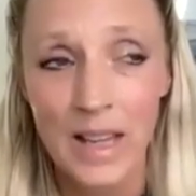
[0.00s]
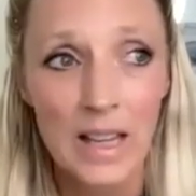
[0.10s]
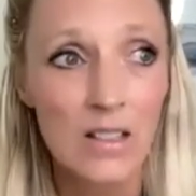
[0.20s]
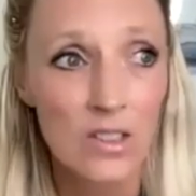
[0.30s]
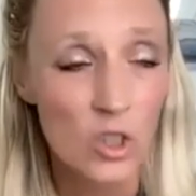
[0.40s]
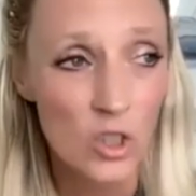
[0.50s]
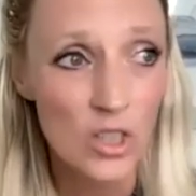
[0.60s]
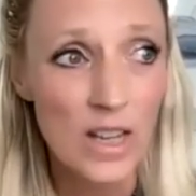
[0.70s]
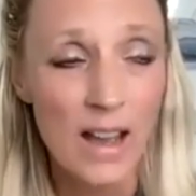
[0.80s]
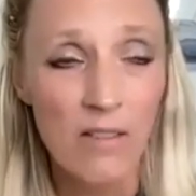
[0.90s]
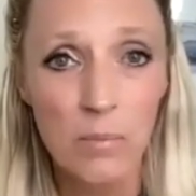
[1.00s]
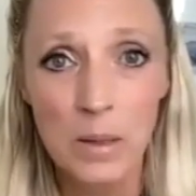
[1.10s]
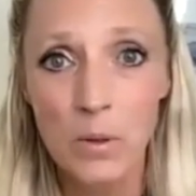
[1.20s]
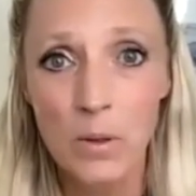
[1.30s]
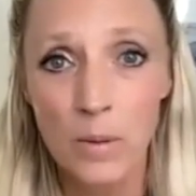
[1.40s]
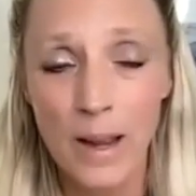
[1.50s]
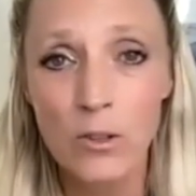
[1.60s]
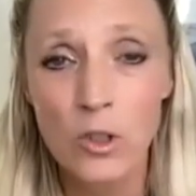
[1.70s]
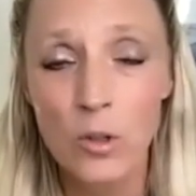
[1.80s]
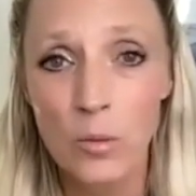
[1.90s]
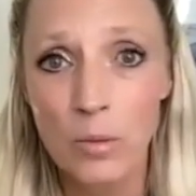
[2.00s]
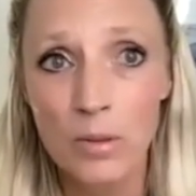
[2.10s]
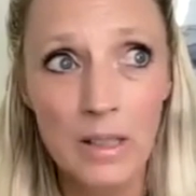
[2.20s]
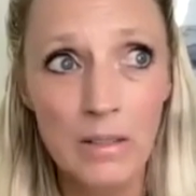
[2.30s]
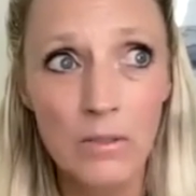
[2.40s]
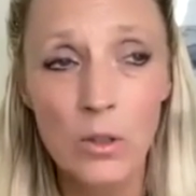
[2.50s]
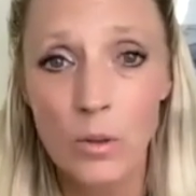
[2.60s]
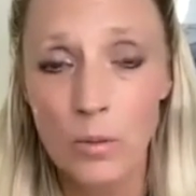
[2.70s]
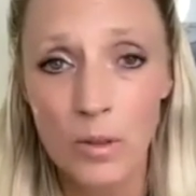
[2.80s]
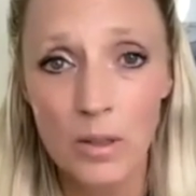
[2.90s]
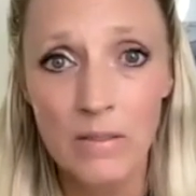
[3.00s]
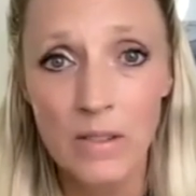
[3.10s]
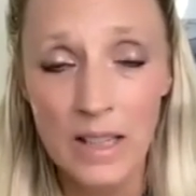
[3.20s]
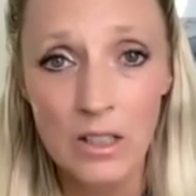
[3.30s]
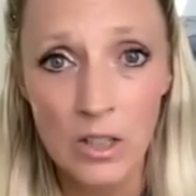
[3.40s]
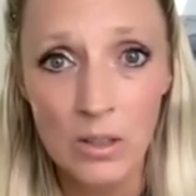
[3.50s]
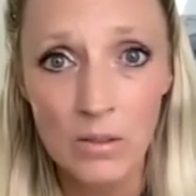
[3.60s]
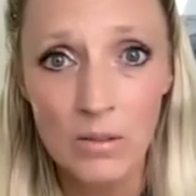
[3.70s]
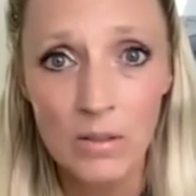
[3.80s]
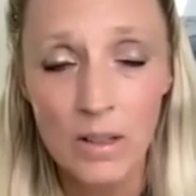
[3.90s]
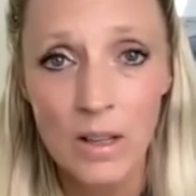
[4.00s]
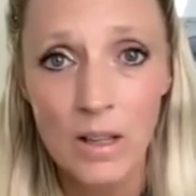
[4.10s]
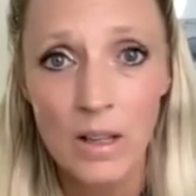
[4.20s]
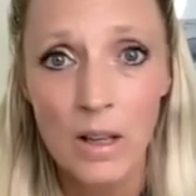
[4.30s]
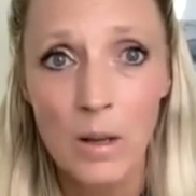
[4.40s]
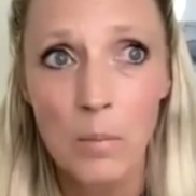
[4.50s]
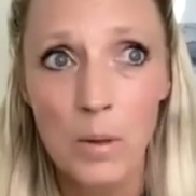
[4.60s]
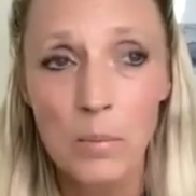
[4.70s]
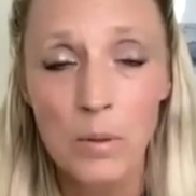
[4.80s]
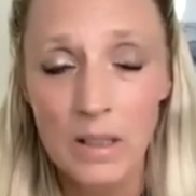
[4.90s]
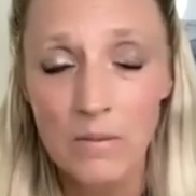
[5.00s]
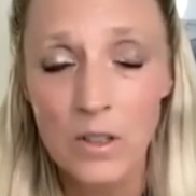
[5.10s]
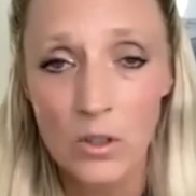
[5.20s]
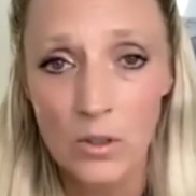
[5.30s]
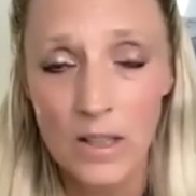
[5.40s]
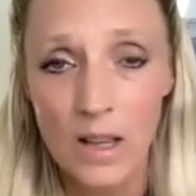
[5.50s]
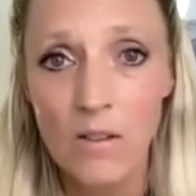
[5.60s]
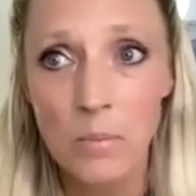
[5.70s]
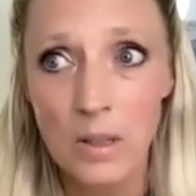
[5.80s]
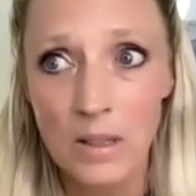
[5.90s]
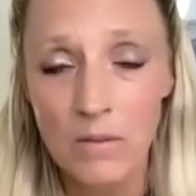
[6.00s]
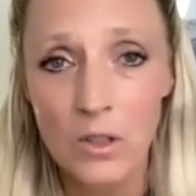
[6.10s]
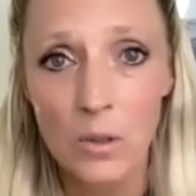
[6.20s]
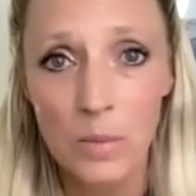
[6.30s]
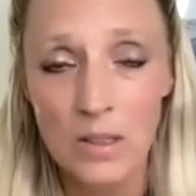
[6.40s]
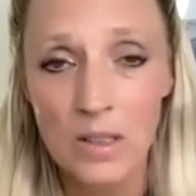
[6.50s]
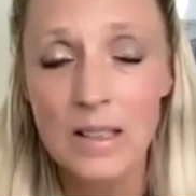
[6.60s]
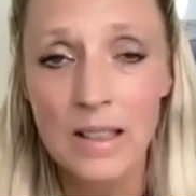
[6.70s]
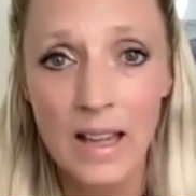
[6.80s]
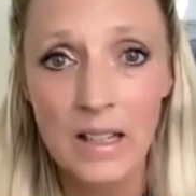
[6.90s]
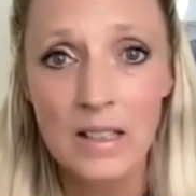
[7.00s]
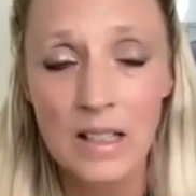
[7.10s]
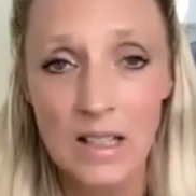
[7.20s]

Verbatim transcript: It is good to have people around you who believe you, who believe in you, but belief in yourself belief in your business that is an